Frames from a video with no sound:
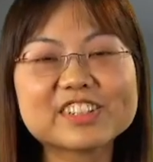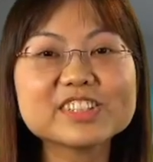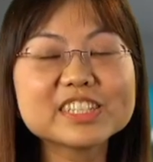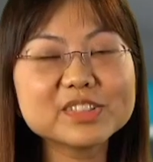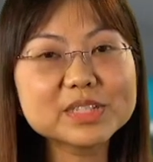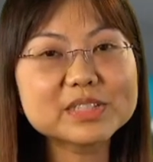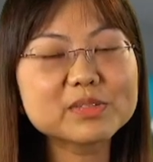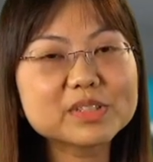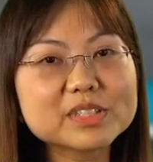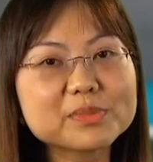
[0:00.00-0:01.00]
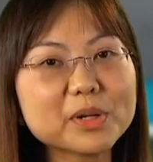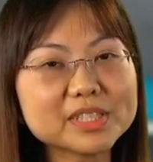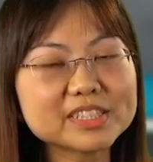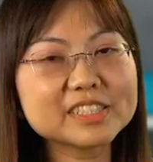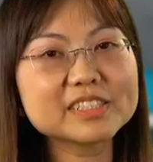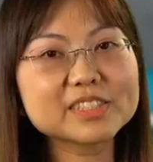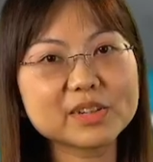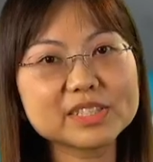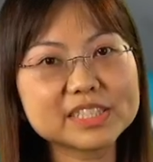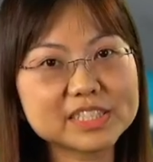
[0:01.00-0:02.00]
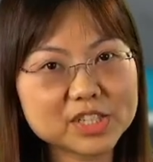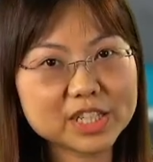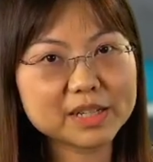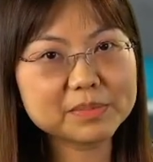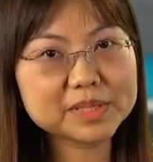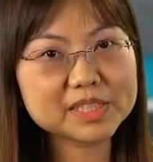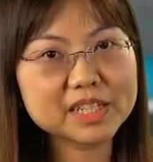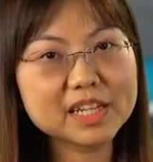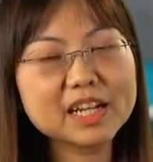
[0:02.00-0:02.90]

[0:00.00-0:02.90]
Continuous glucose monitors, or CGMs,